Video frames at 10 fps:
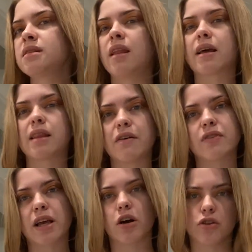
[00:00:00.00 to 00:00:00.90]
Like they
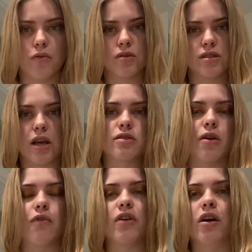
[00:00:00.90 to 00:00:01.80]
flake on you one day,
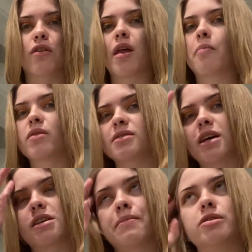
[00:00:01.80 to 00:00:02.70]
so you flake on them one
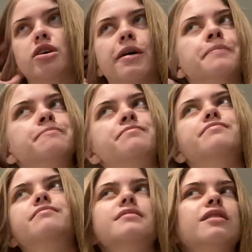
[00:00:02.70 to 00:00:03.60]
day type of shit.
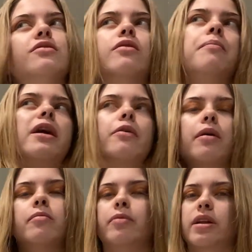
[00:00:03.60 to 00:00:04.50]
Oh, by the way,
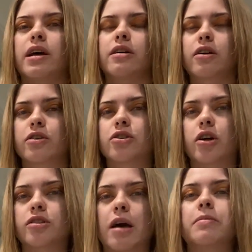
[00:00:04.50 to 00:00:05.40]
I'm putting that on a
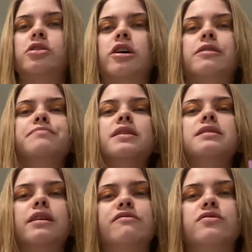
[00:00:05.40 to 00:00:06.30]
shirt type of shit.
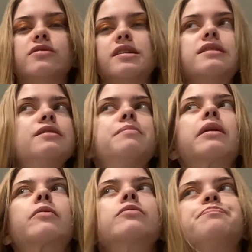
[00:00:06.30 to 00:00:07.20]
That's like a full sentence in
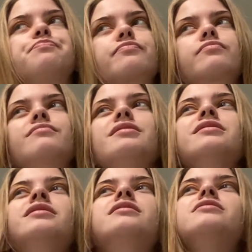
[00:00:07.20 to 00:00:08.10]
my world.
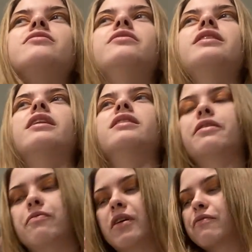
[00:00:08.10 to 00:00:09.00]
So yeah,
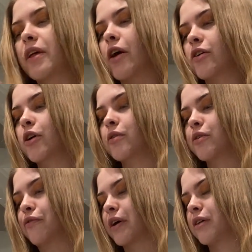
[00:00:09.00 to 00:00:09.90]
they, they flake on you and
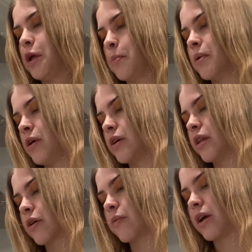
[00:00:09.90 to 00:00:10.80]
you flake on them.
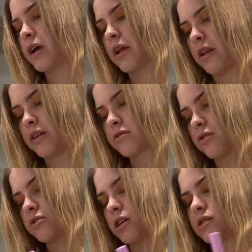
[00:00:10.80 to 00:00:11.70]
Like, right? And that's
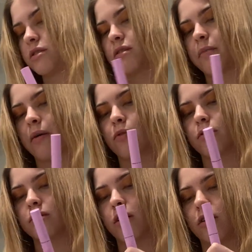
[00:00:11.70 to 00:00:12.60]
called justice in my
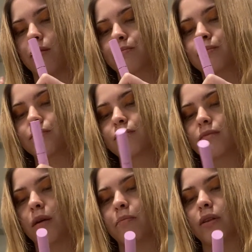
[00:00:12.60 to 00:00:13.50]
world. Um,
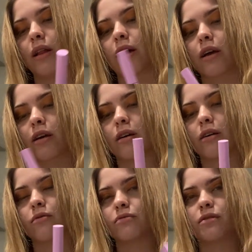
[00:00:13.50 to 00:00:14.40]
but like
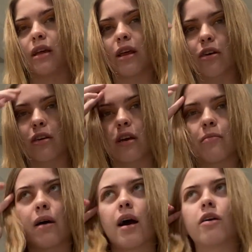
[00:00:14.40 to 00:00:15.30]
say they could
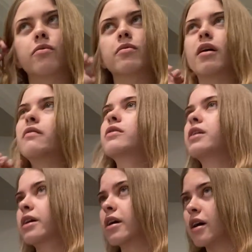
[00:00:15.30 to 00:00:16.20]
get mad or whatever.
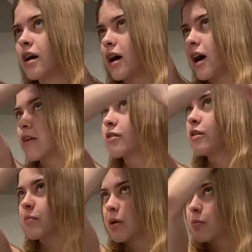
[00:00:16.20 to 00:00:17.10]
Like, I don't
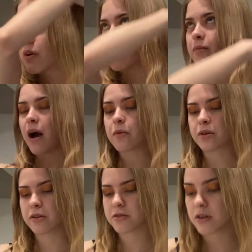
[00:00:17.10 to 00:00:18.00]
know, people get mad
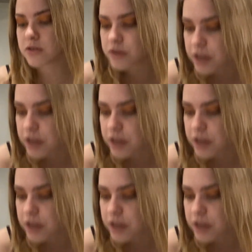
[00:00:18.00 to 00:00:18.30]
when you start